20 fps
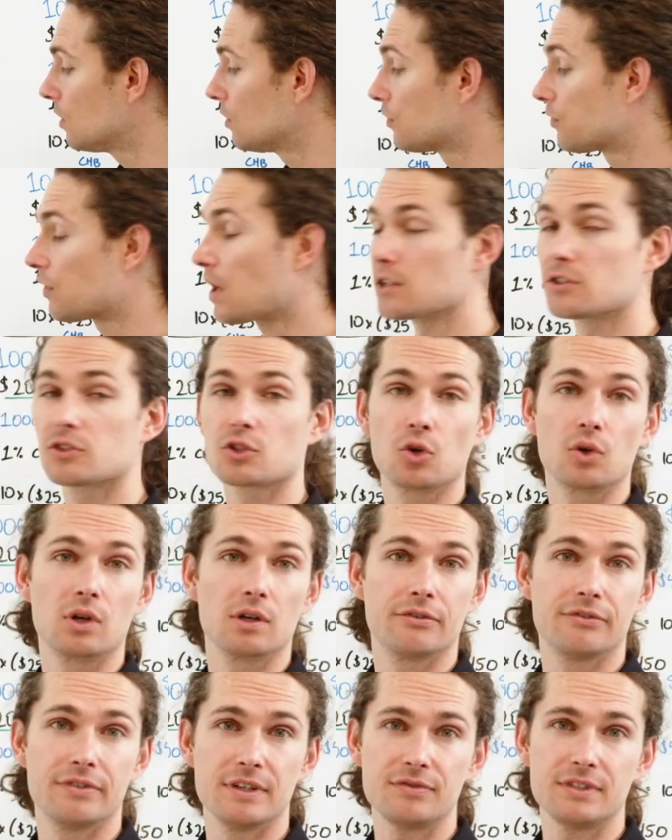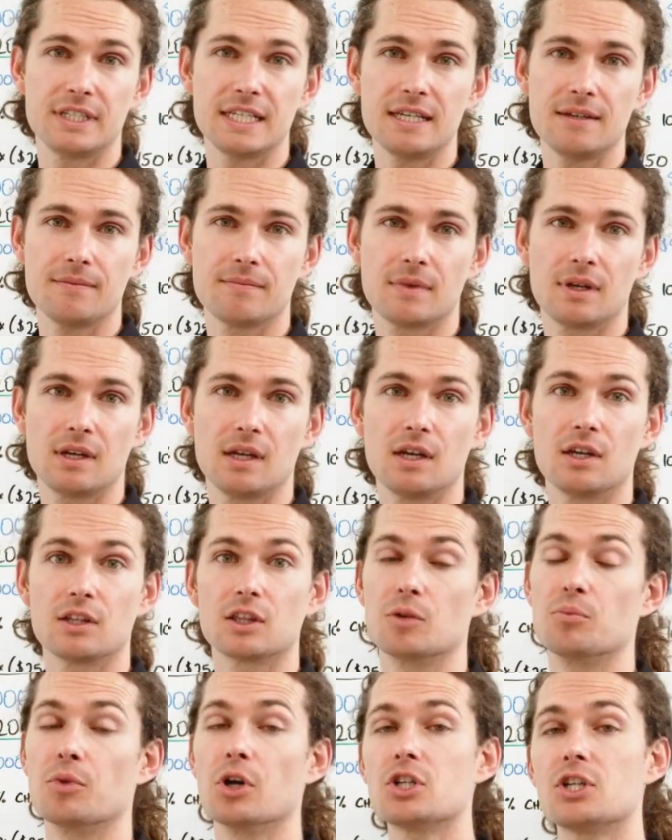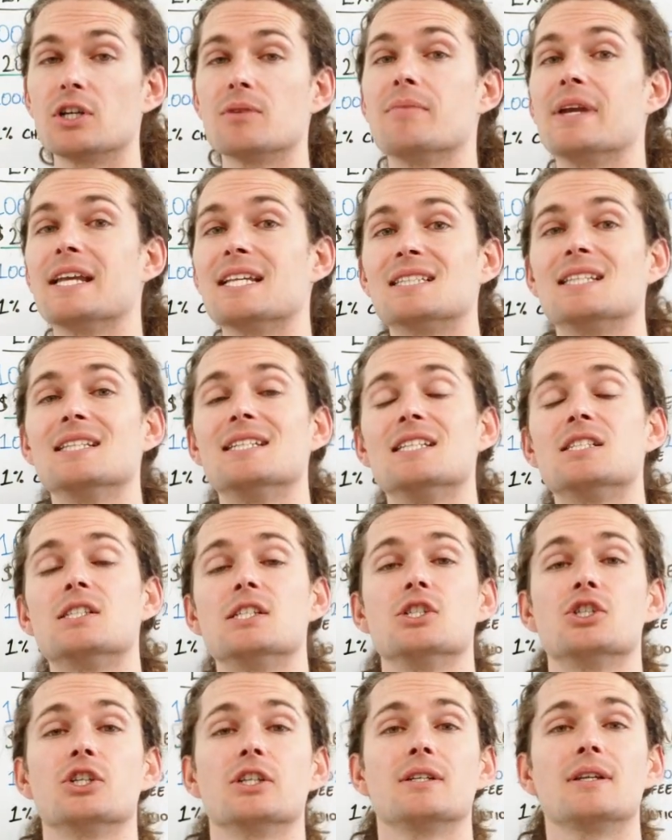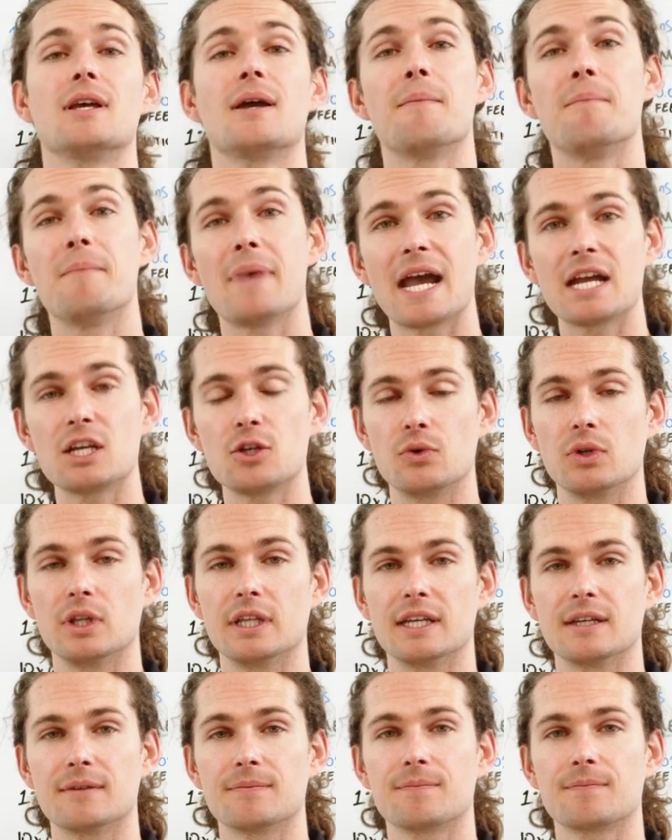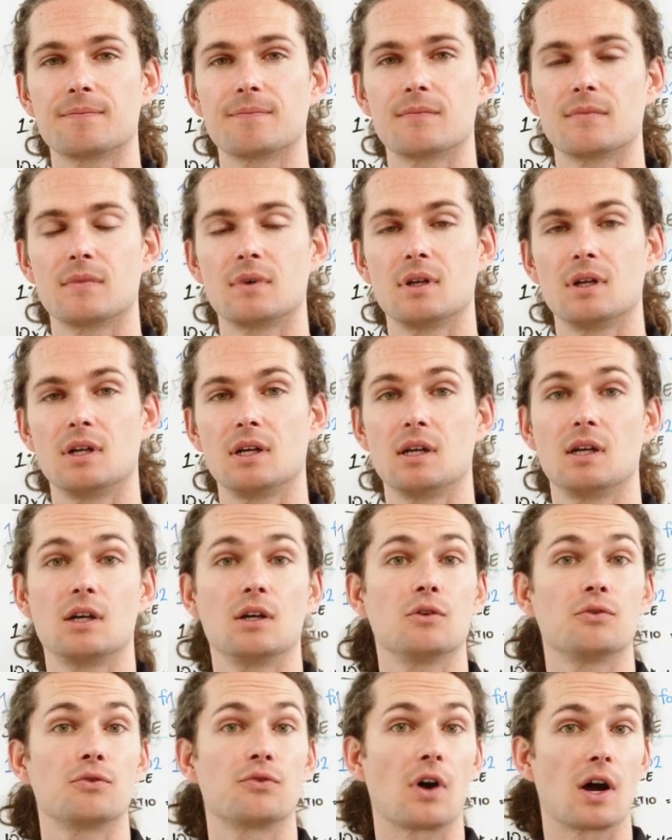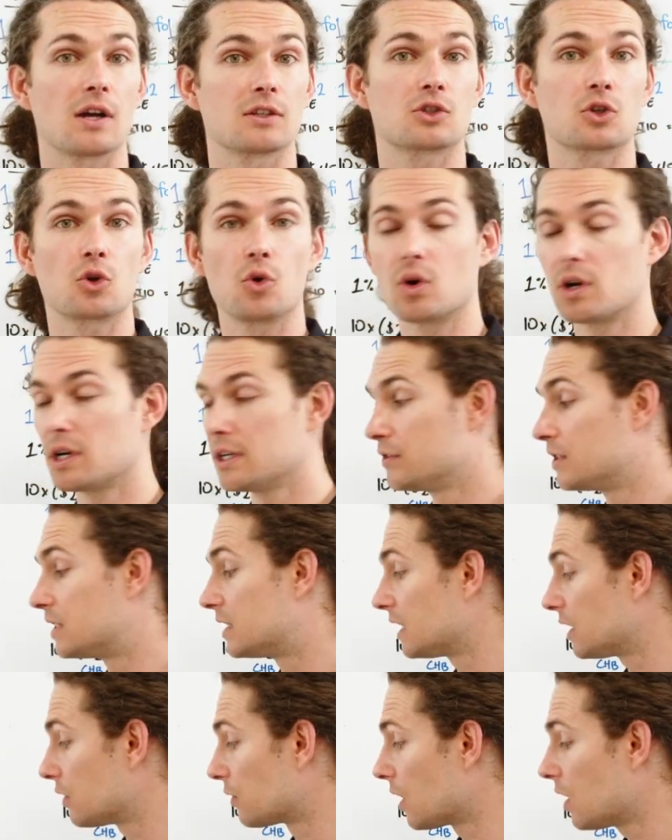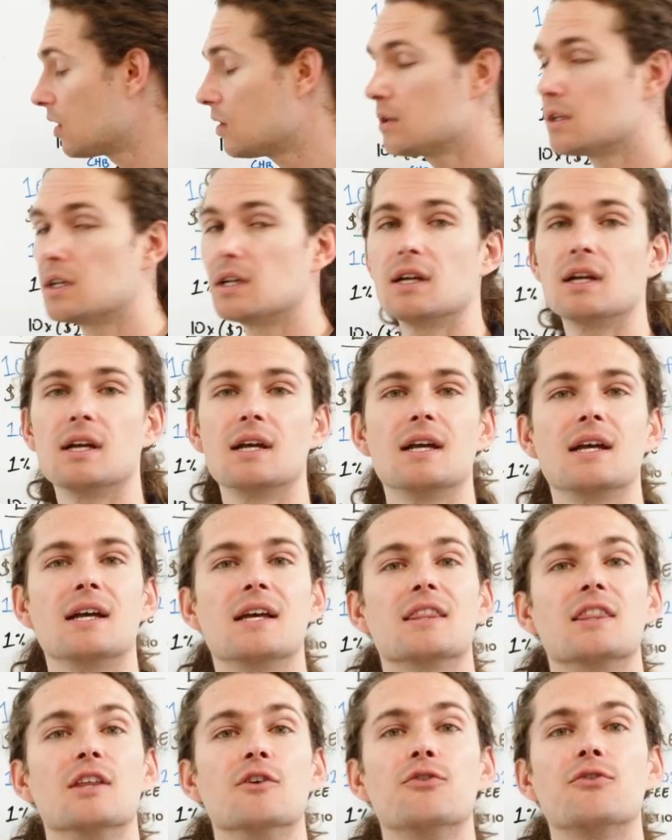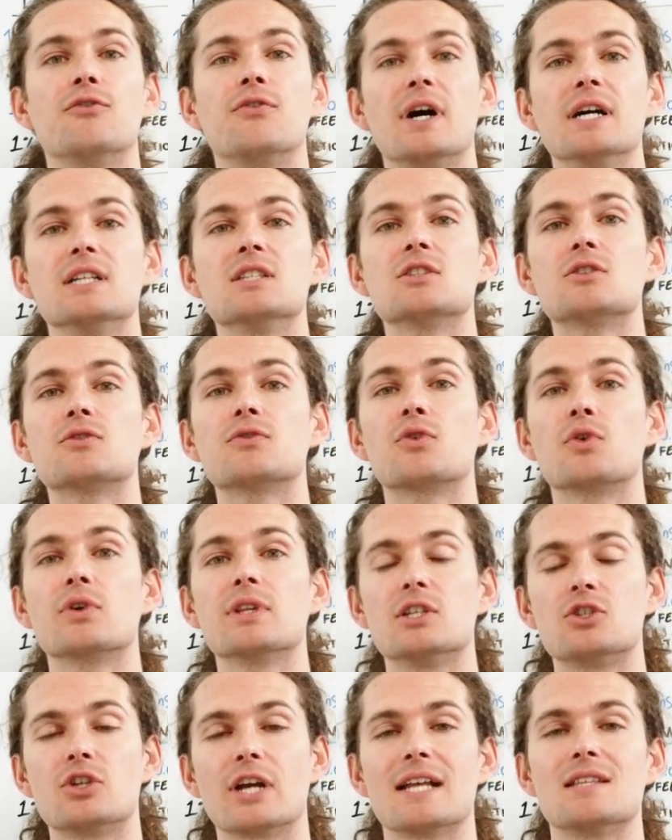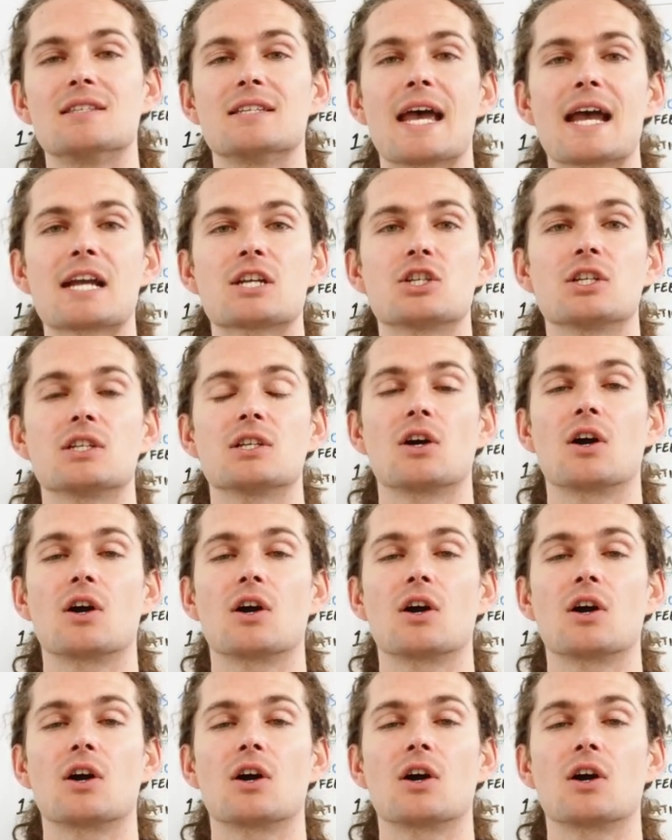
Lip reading: Fraud score of 50, the merchant makes the decision manually. Fraud score of 0, the funds for the transaction